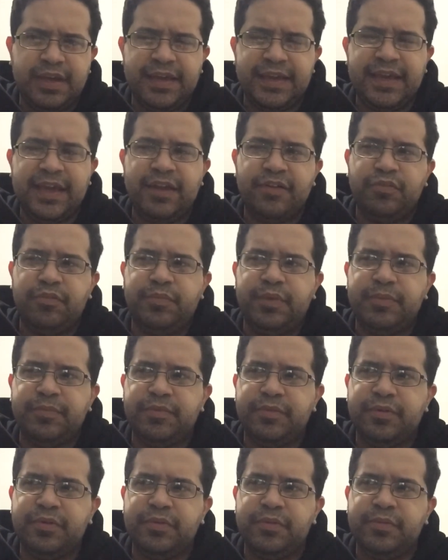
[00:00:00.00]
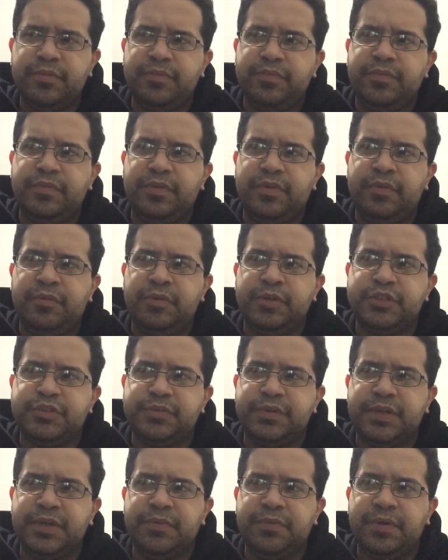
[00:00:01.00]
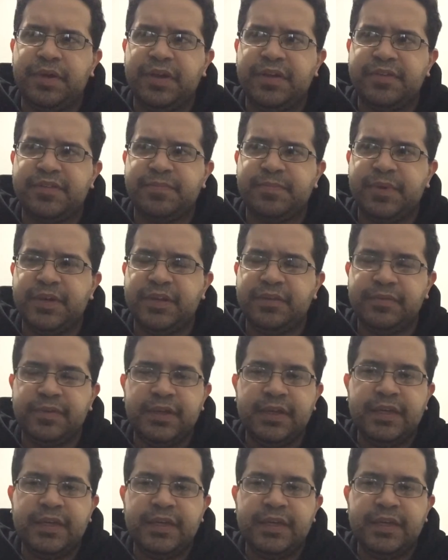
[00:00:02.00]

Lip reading: I can't remember which one it was, but